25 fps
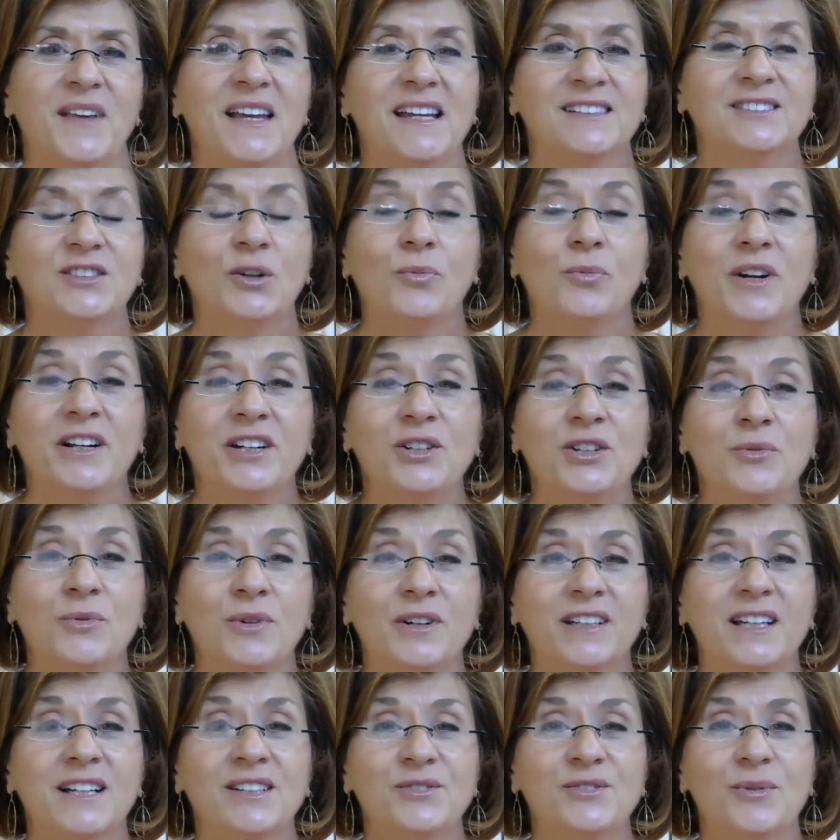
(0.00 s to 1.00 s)
So what are you
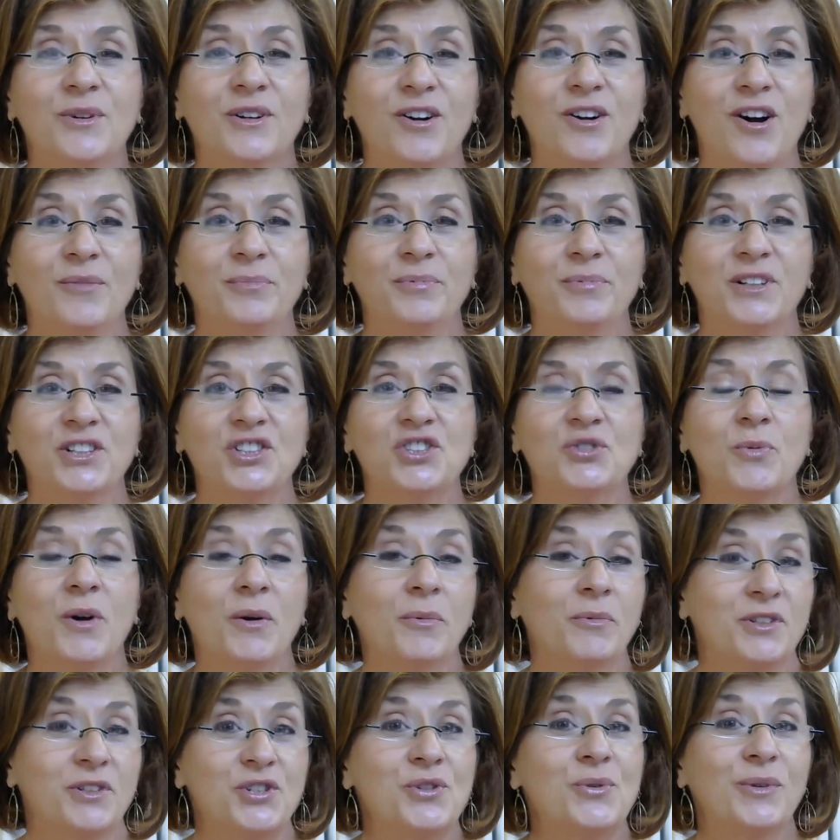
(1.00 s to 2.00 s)
working to accomplish?
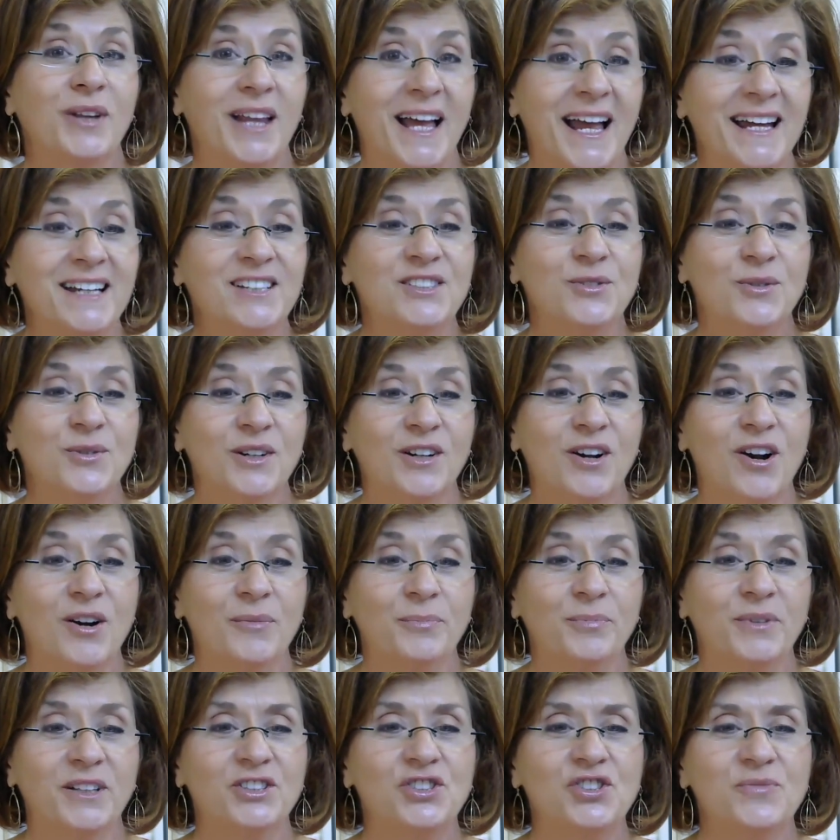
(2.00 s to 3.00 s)
What would you like to
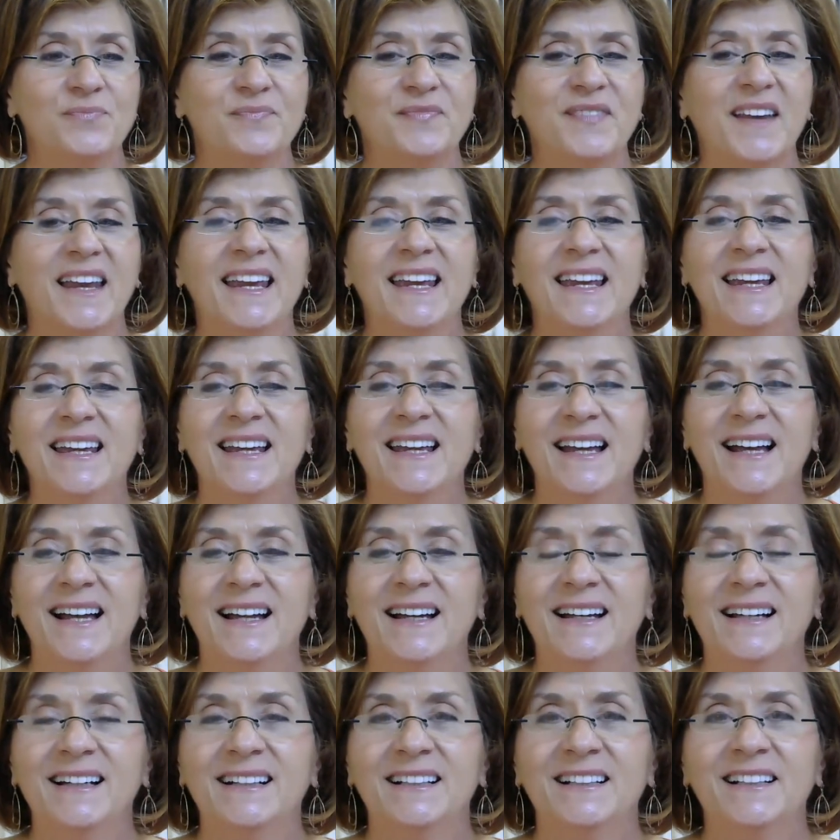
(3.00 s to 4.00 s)
accomplish?
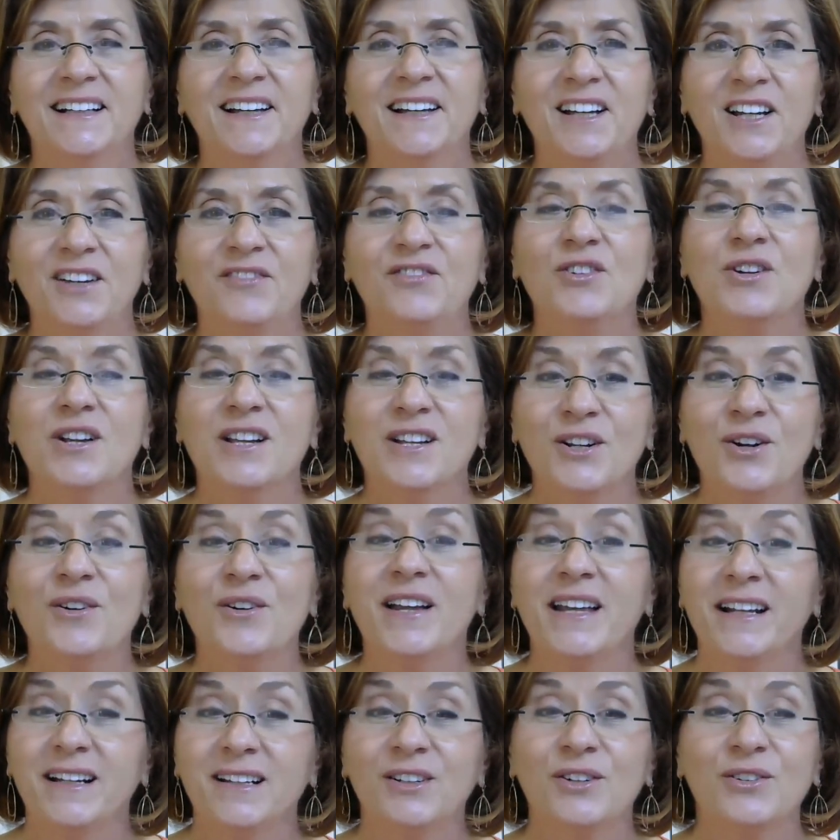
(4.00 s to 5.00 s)
Honey, if you can go
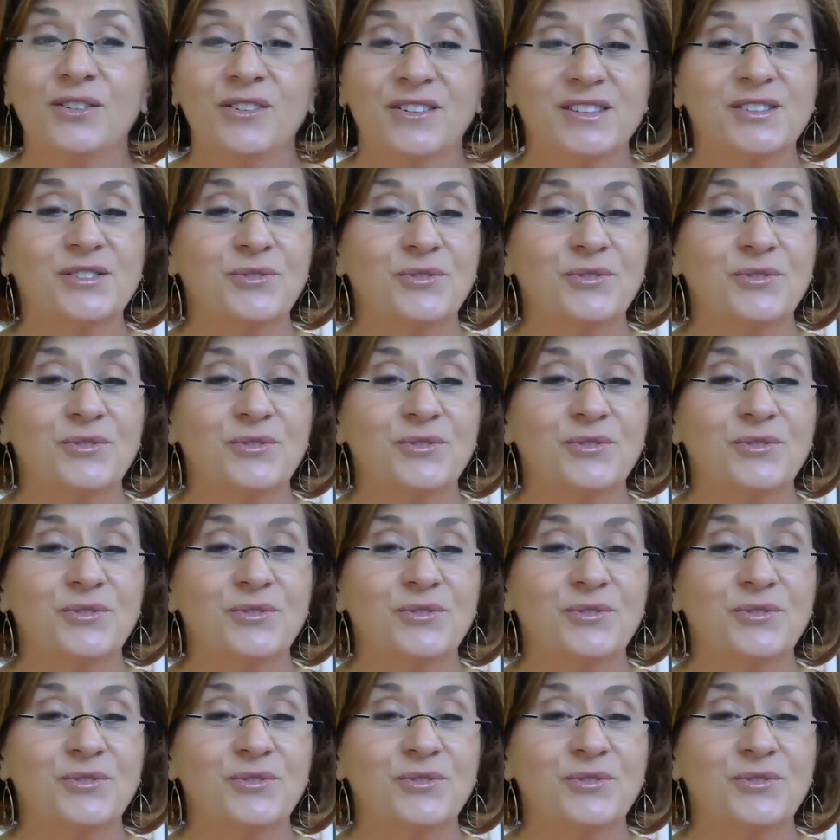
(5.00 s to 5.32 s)
ahead and go to the